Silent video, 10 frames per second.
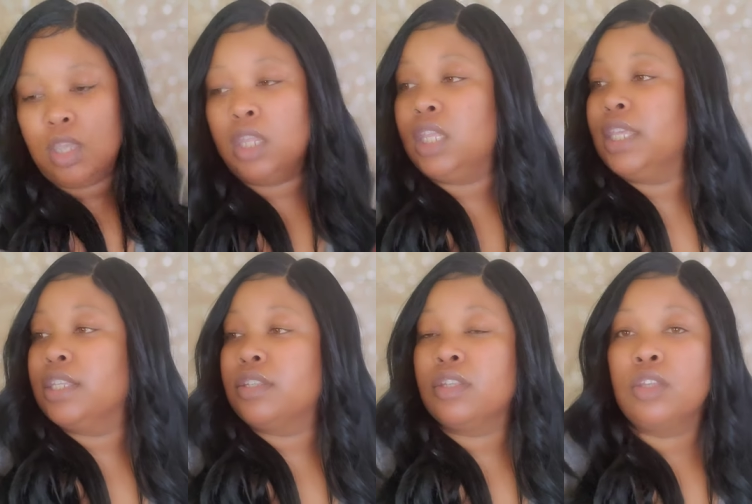it
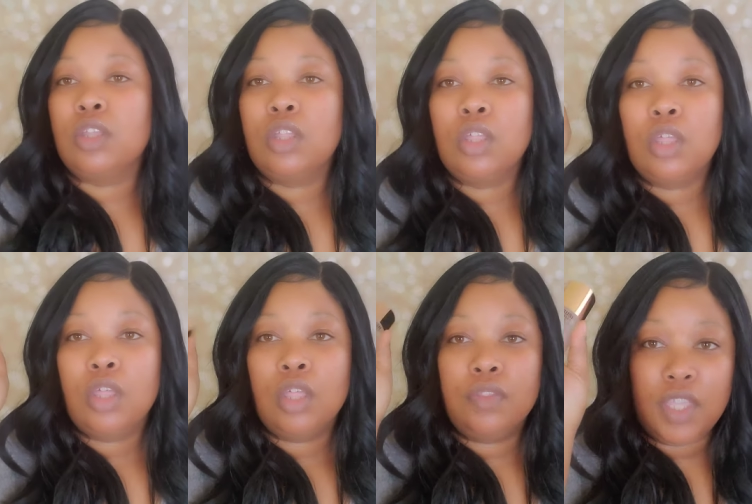is
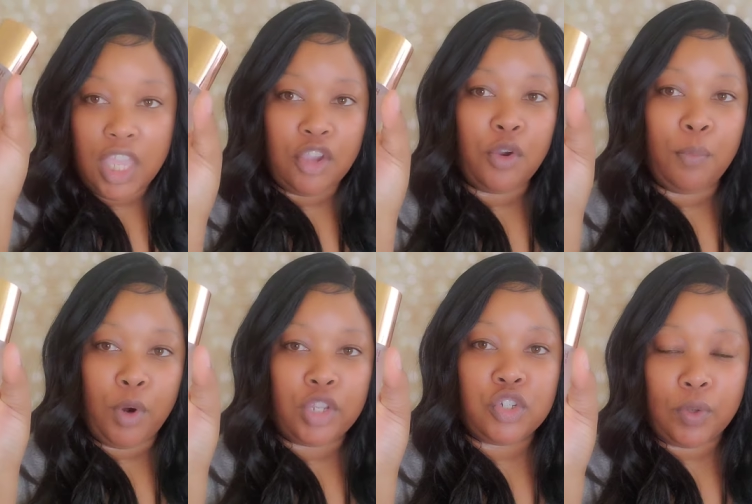the
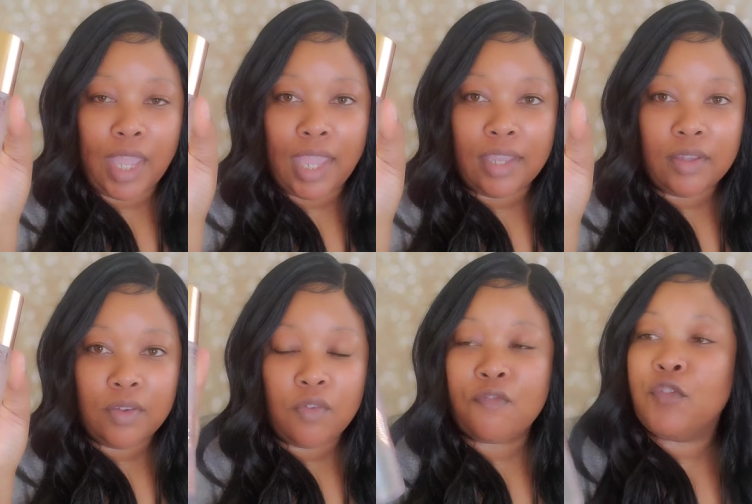airbrush, okay?
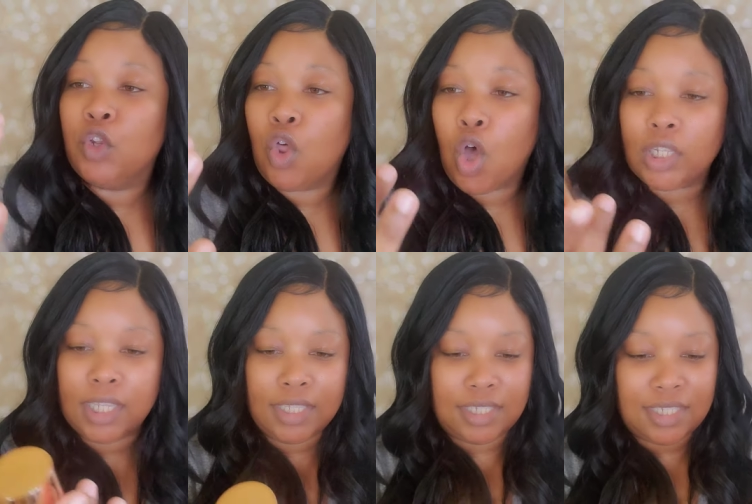
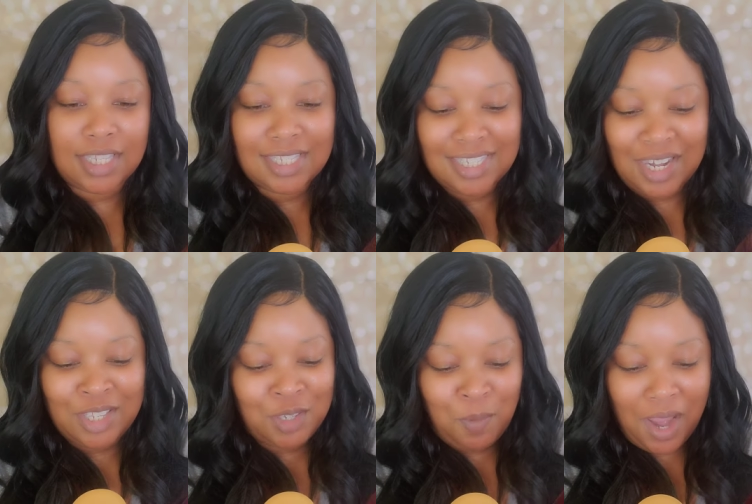Flawless
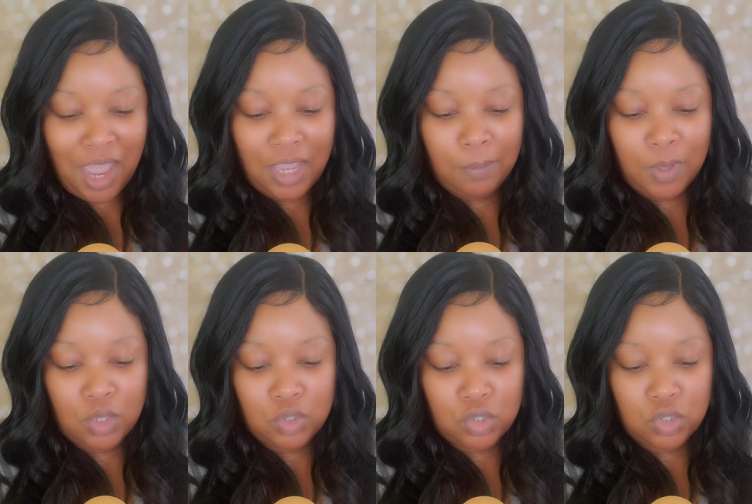setting spray. I am
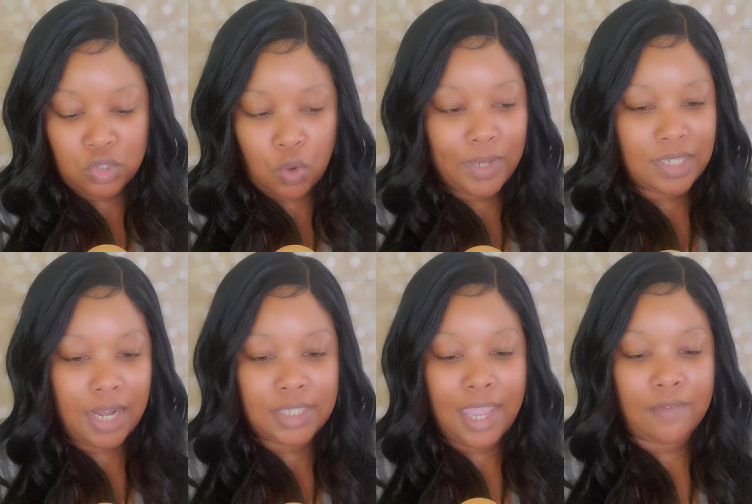so
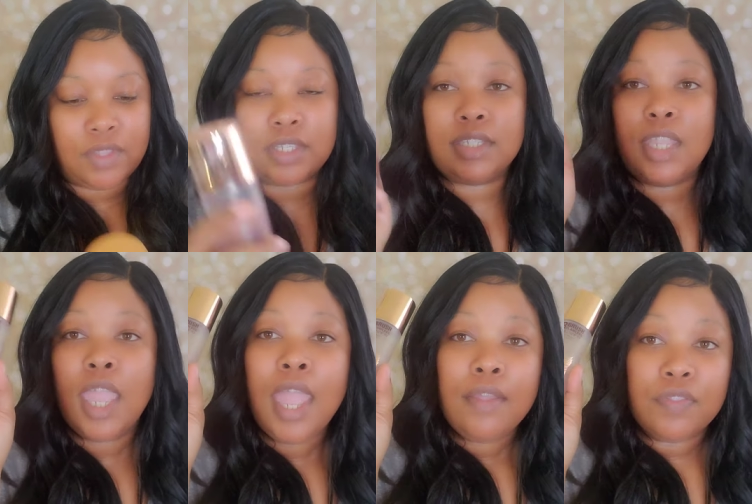excited to have this.
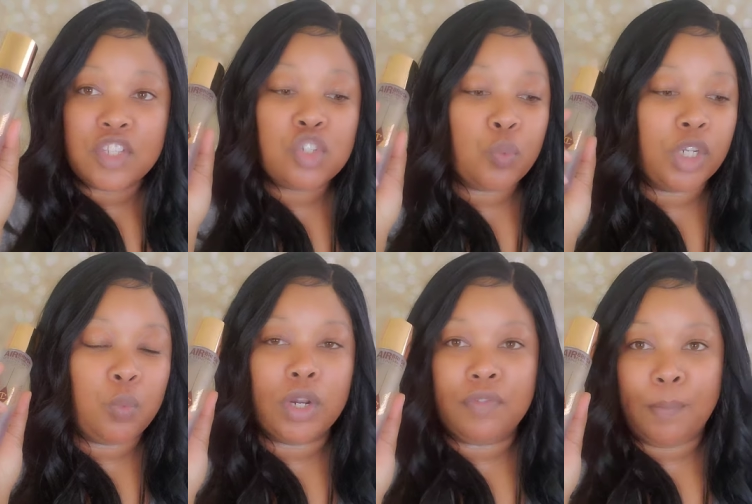This is
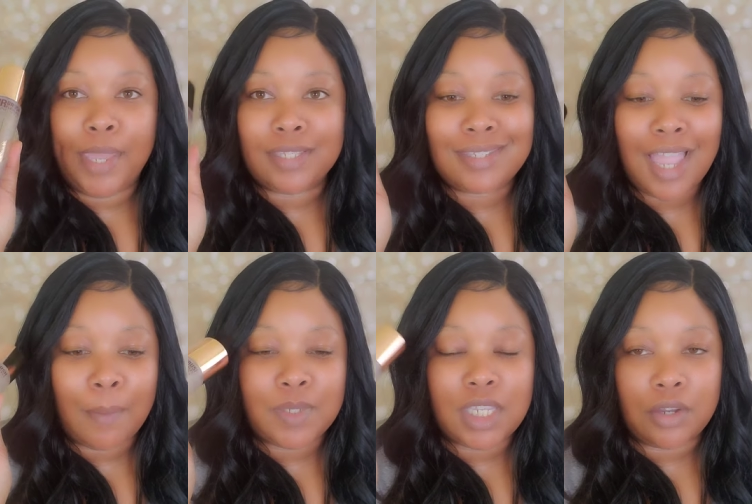really one of the best,
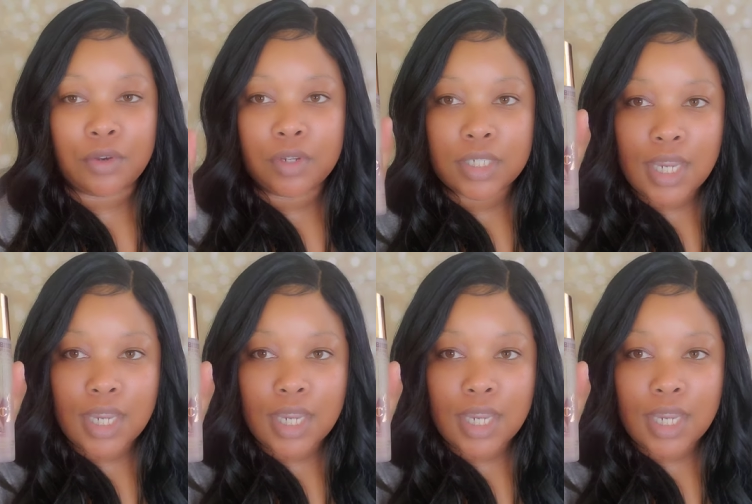top tier,